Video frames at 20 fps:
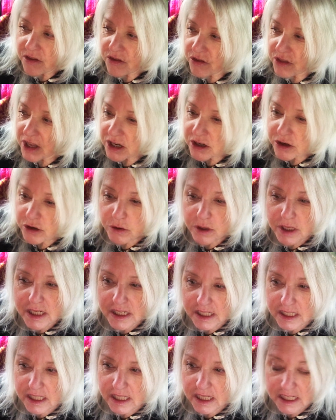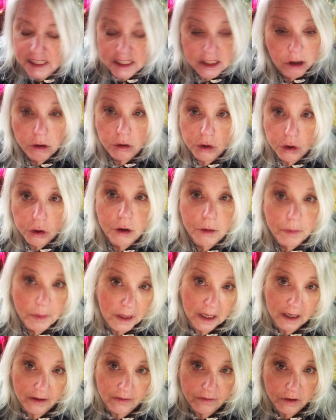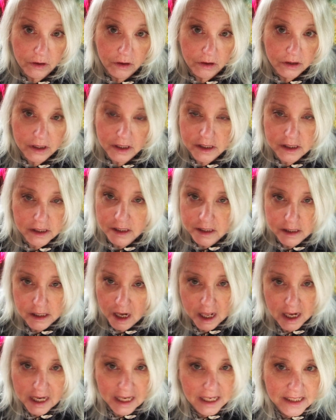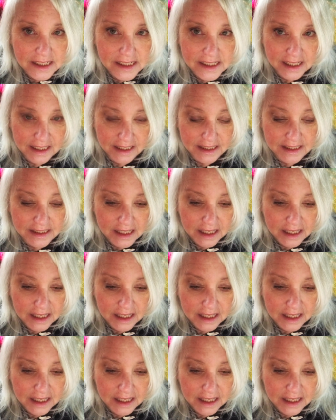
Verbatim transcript: They do these things, they're learned behaviors. It's not instincts.